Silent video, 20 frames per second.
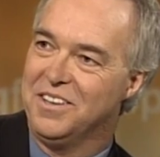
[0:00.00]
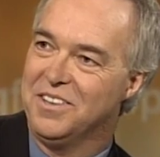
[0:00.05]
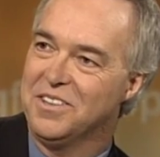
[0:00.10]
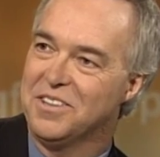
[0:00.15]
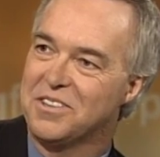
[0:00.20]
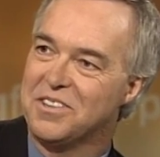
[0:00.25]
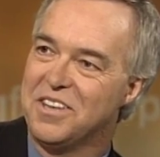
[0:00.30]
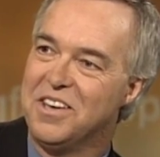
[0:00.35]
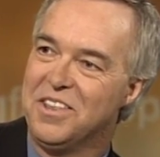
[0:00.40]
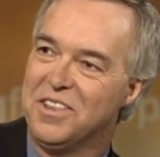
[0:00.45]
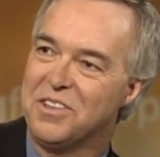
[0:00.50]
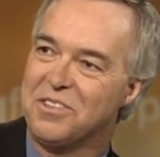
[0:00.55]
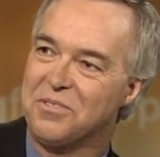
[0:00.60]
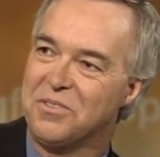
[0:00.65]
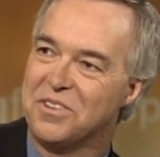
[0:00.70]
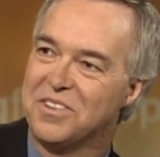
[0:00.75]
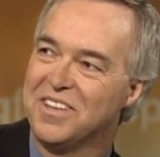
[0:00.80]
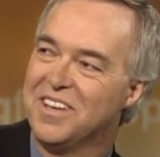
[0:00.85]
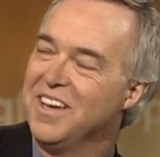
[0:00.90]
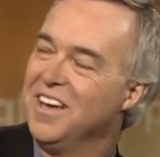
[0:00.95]
So this
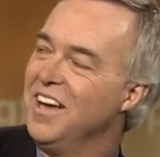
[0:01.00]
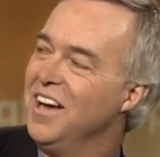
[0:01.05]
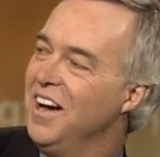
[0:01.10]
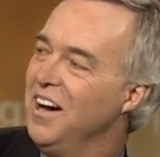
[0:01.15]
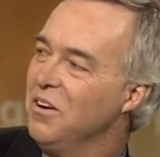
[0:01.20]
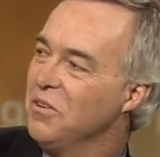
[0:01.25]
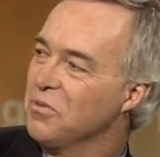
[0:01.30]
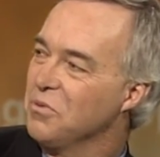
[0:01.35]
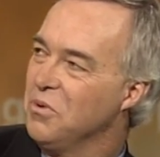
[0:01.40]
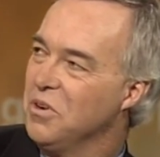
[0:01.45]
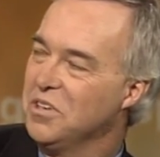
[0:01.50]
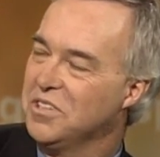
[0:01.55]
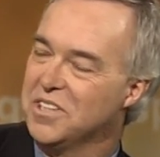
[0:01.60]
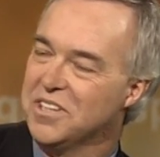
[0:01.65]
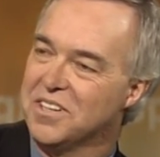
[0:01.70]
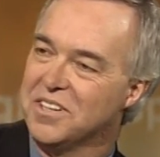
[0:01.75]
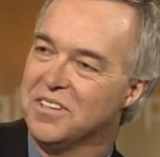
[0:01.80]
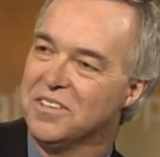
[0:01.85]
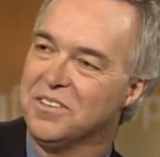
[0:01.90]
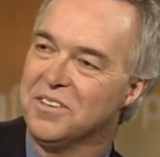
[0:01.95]
was, I was
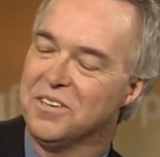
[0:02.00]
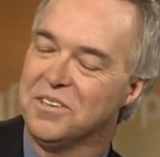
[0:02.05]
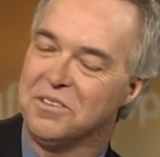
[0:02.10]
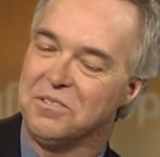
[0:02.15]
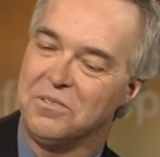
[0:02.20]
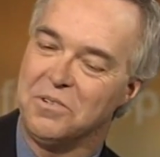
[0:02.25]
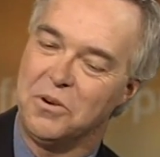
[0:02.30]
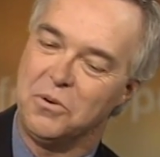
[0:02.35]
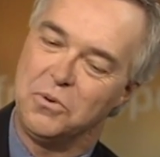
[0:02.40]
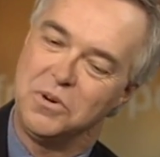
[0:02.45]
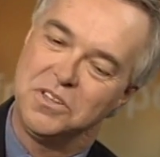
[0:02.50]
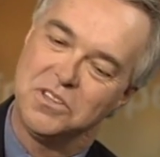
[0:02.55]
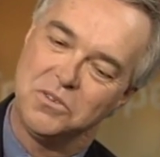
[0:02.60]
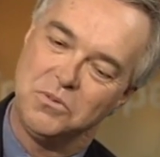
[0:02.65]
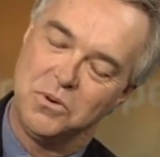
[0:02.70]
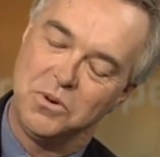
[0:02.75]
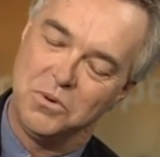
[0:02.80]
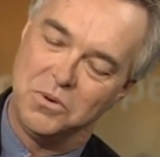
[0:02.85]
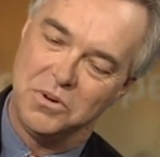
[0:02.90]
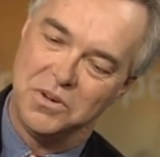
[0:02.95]
watching a recent
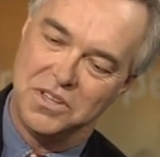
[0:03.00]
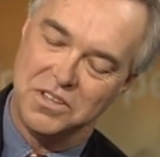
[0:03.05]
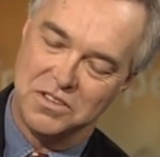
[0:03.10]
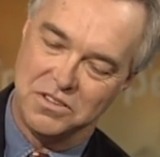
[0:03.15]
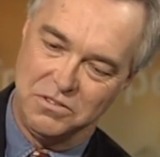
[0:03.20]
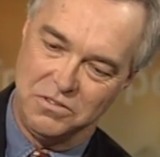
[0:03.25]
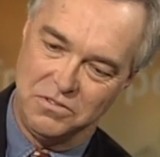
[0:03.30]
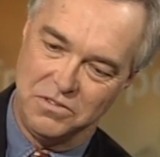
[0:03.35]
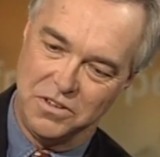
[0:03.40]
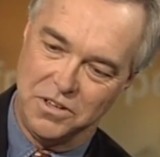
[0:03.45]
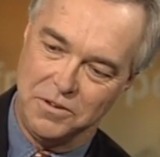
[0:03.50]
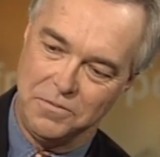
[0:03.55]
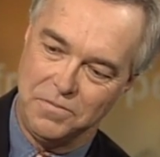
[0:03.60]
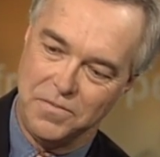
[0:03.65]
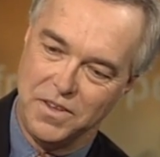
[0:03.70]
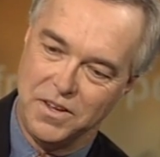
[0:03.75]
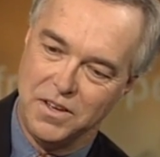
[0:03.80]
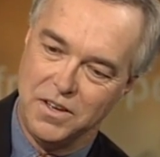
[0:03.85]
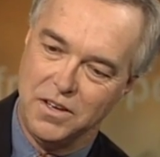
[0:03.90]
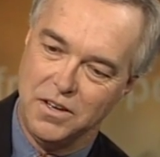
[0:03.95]
re-release of
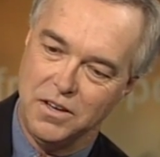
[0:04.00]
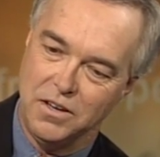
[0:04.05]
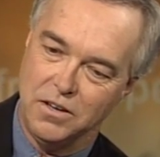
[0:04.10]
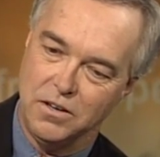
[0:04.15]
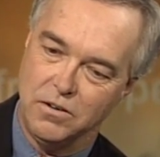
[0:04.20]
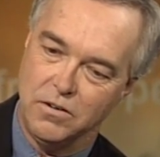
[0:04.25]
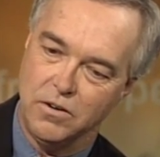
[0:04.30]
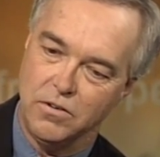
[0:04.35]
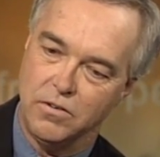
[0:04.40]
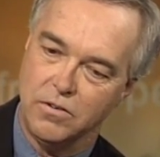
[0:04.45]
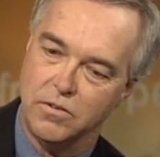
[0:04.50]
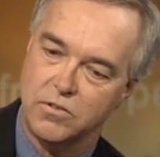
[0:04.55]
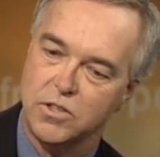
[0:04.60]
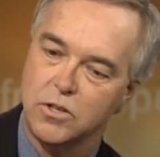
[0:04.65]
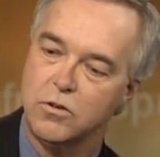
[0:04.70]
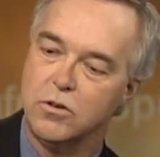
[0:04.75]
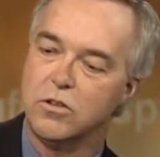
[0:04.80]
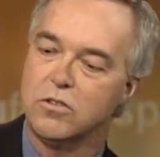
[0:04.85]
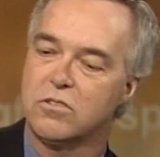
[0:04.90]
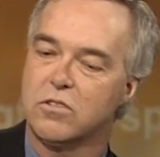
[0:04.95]
a
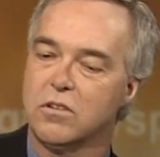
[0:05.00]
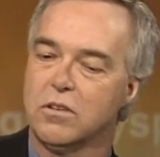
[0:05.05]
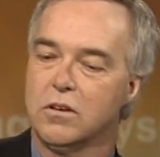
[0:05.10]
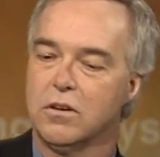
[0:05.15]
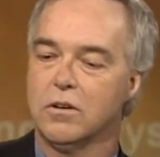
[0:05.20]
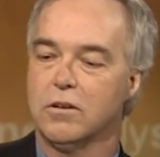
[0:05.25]
series.